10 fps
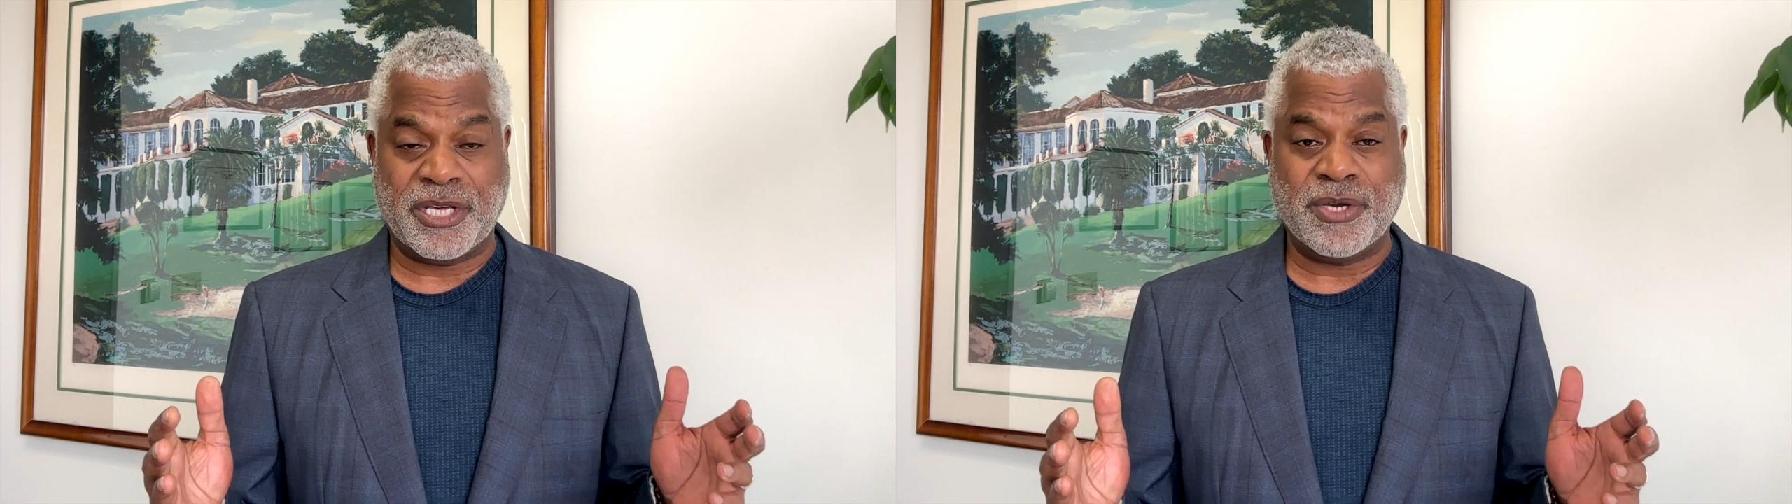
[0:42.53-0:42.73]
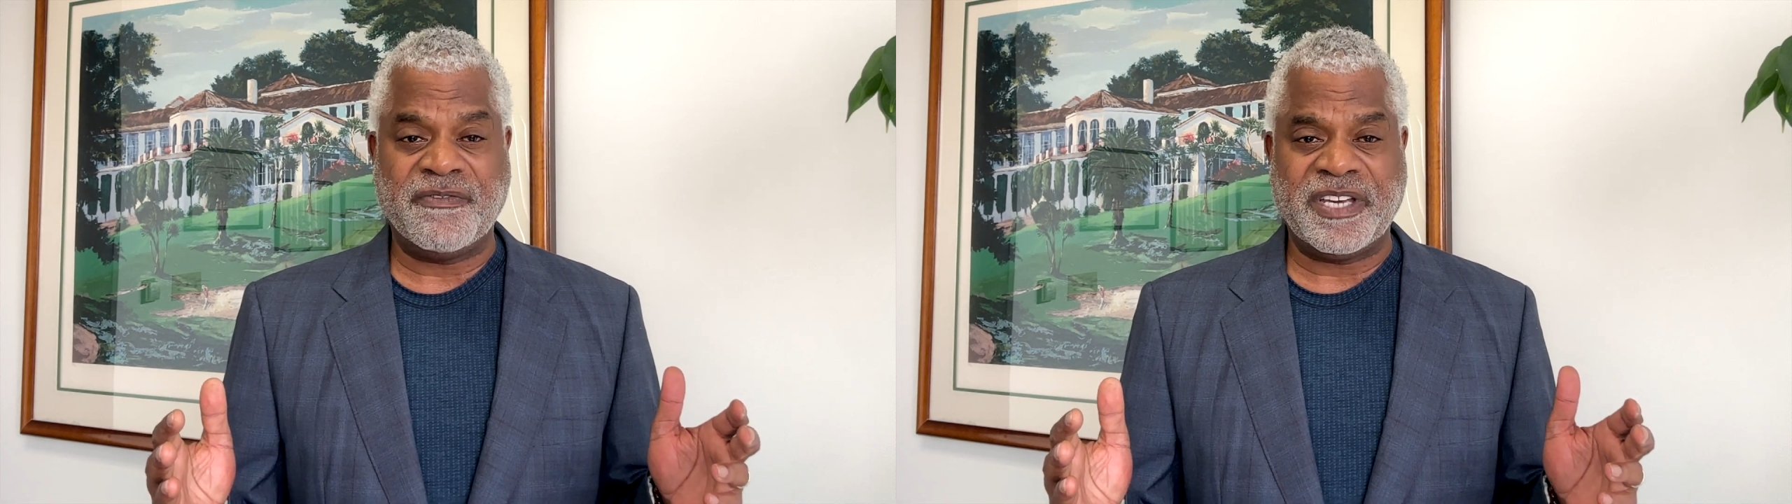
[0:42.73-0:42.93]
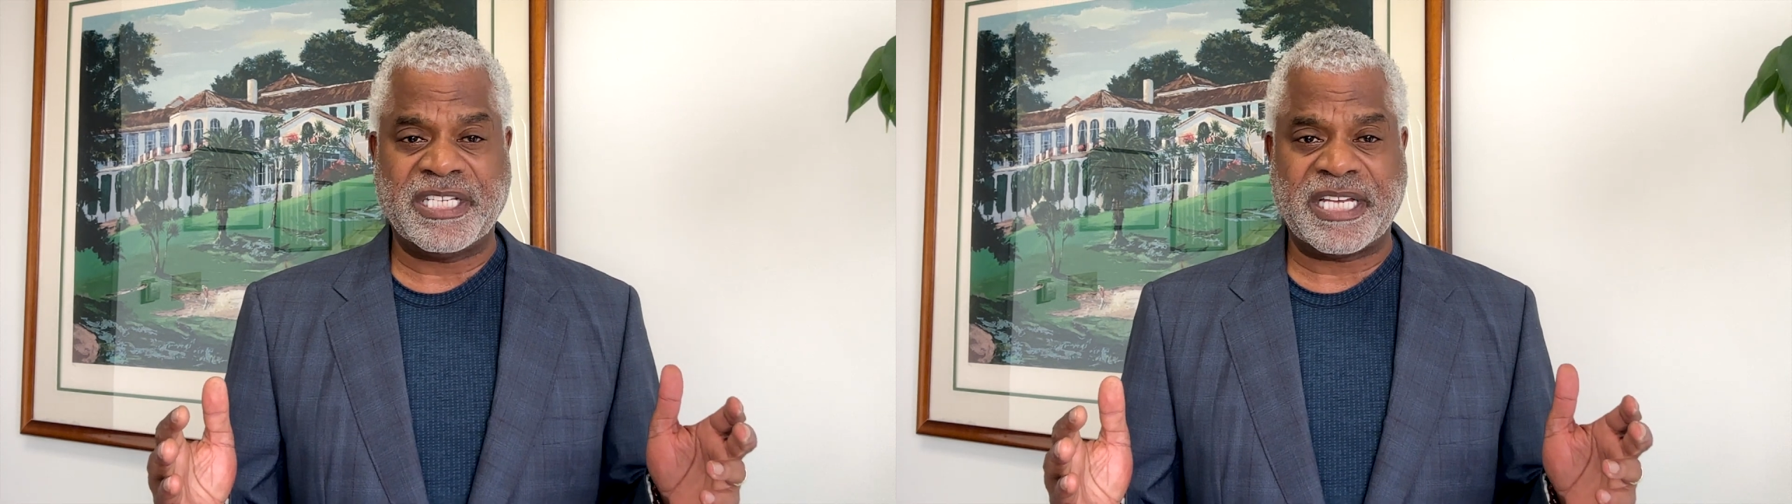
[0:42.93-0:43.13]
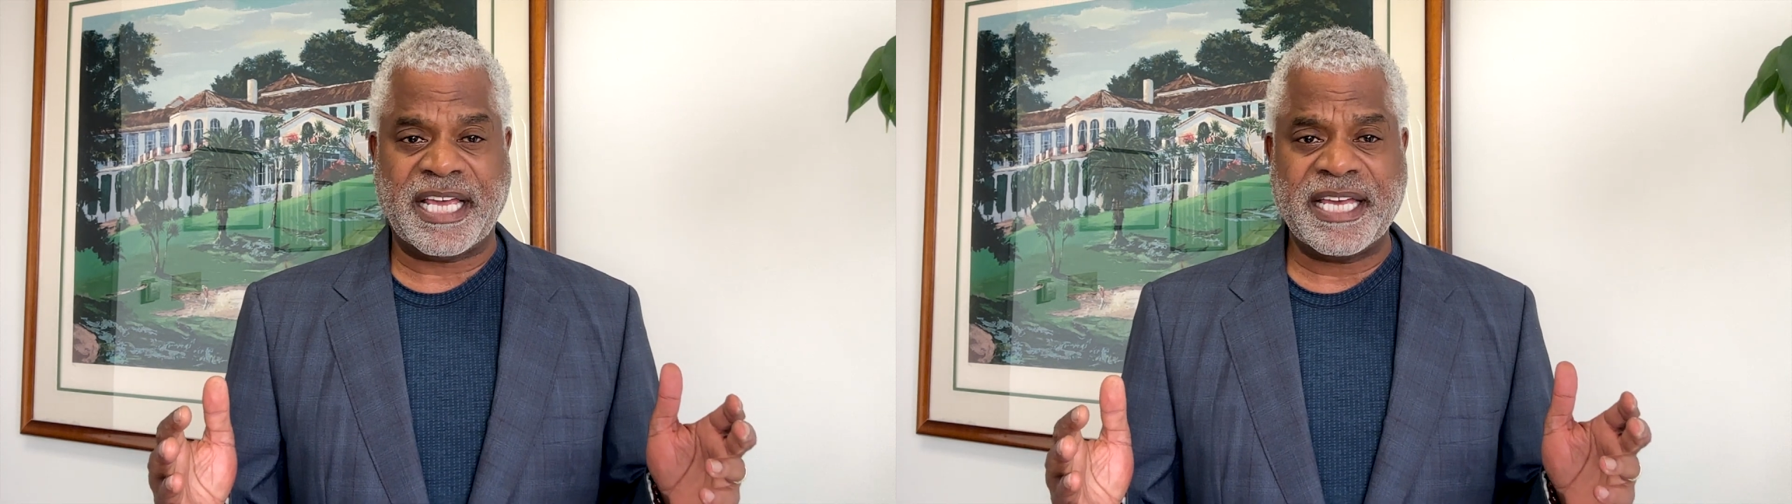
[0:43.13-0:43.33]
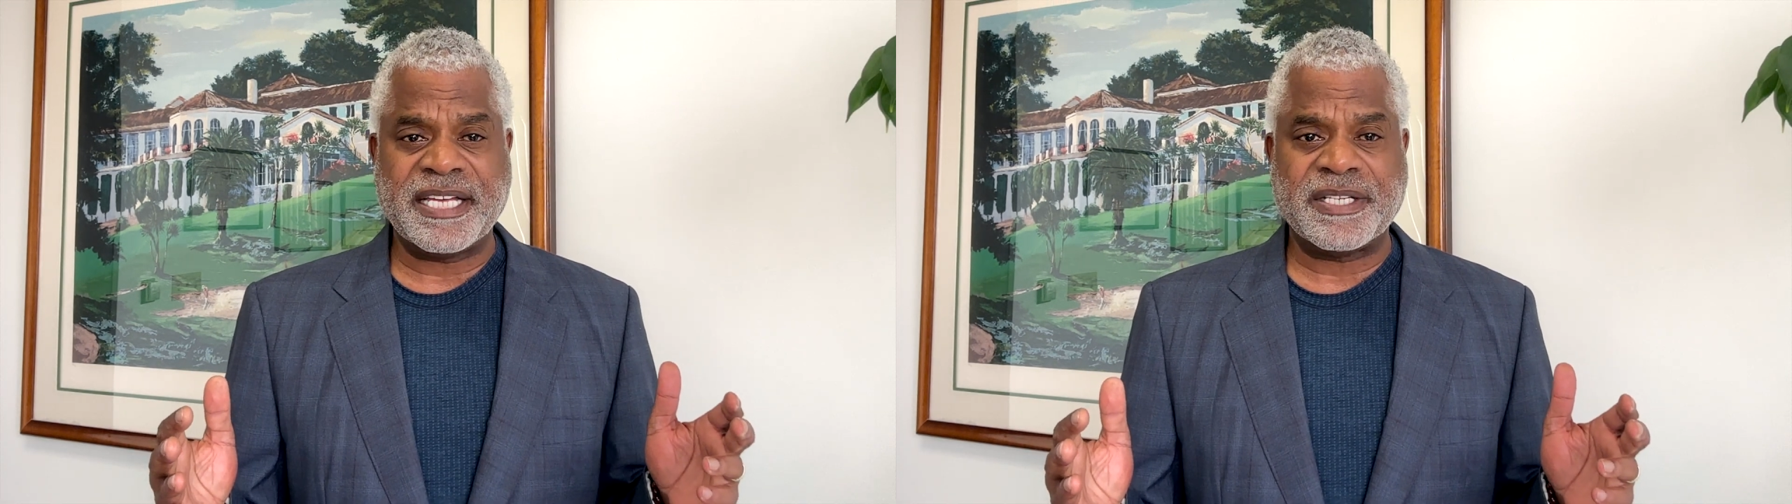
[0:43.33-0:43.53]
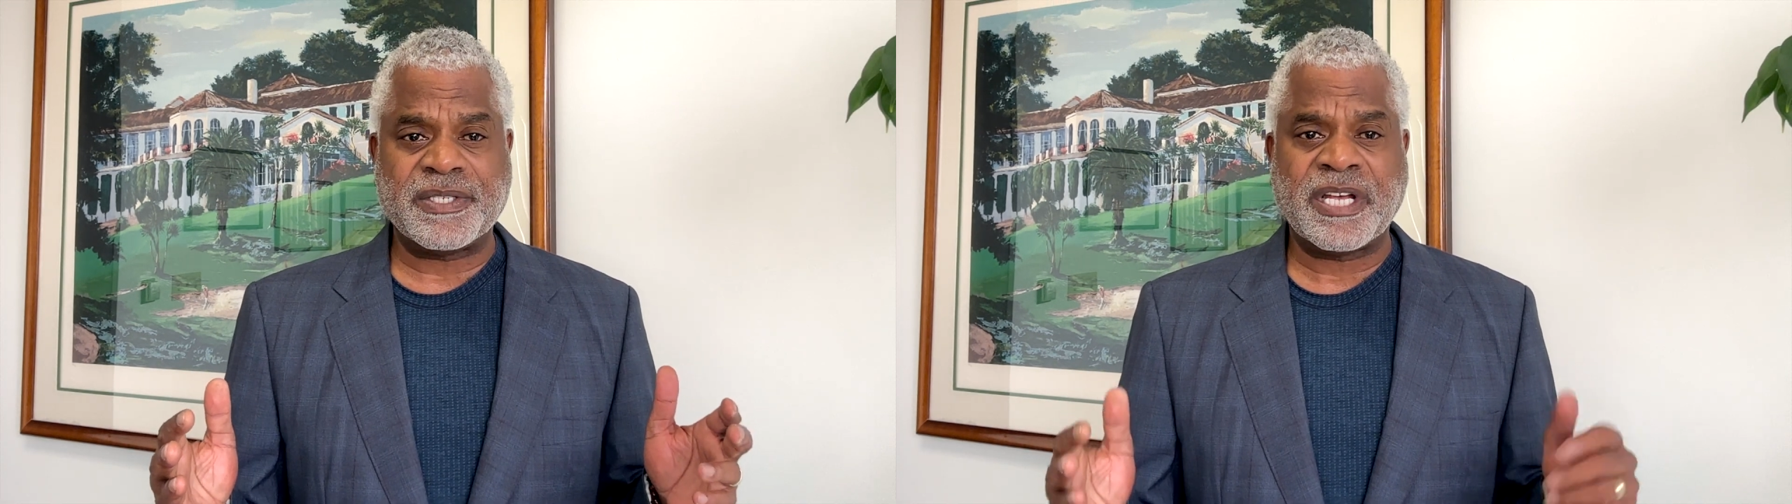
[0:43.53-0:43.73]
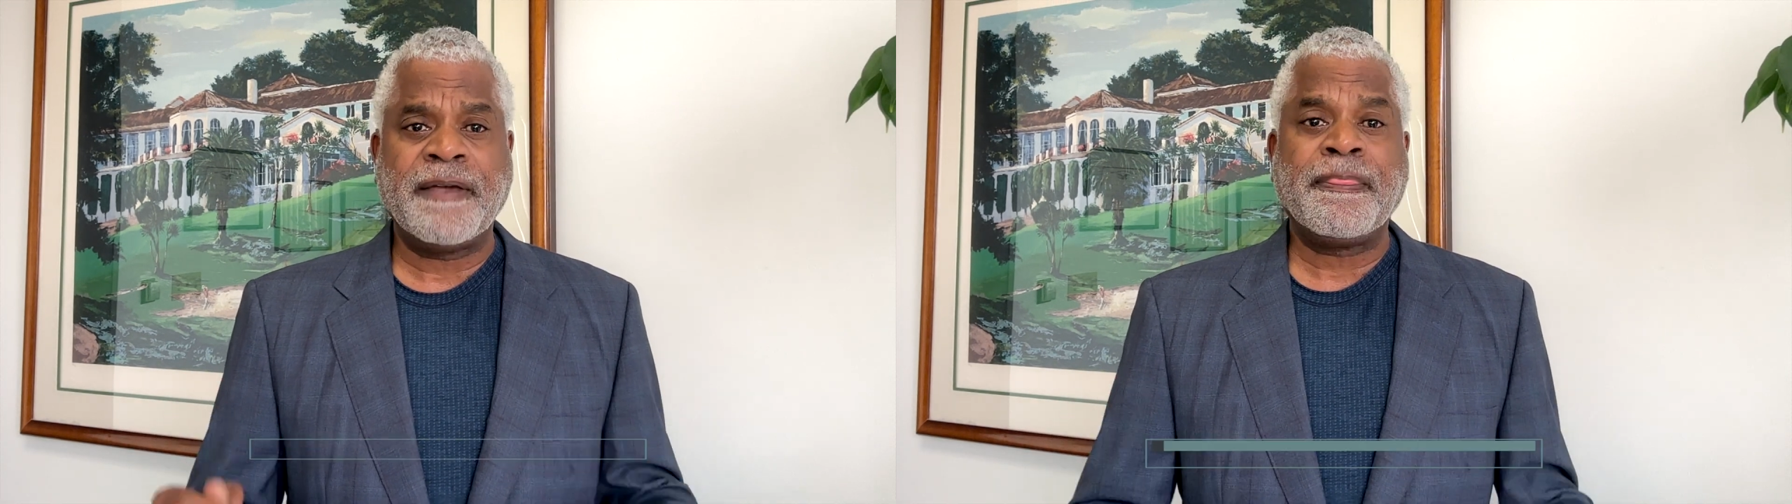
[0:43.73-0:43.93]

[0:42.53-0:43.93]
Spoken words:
U visa is.